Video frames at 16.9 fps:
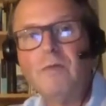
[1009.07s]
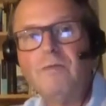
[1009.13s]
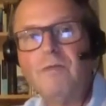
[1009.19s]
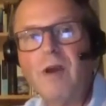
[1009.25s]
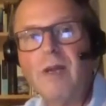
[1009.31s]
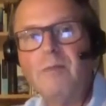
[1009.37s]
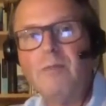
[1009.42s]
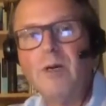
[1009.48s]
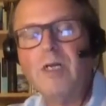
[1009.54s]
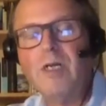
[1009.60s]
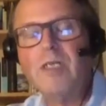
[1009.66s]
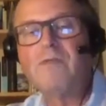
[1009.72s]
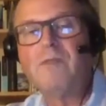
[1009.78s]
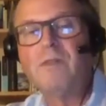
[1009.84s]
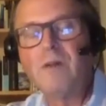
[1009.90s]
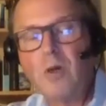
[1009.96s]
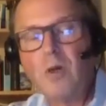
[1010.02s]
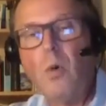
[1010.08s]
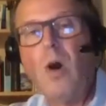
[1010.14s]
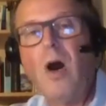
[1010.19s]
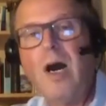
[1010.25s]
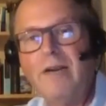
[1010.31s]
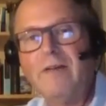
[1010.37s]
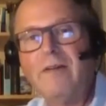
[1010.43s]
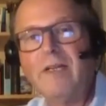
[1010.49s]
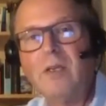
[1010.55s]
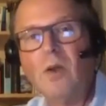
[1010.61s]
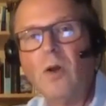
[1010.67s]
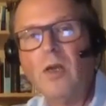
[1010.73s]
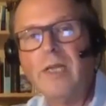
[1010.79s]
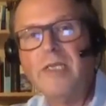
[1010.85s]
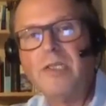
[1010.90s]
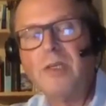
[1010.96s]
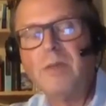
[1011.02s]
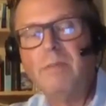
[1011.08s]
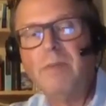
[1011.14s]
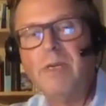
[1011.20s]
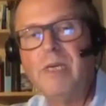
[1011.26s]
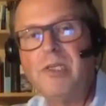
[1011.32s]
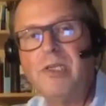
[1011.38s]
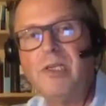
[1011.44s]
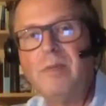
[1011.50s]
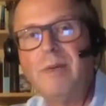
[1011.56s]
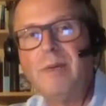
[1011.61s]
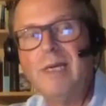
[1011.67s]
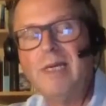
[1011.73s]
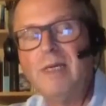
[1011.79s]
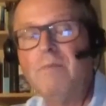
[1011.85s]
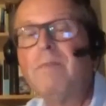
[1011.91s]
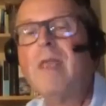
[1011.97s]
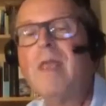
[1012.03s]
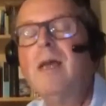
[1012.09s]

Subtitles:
frameworks for acquiring knowledge in BGP.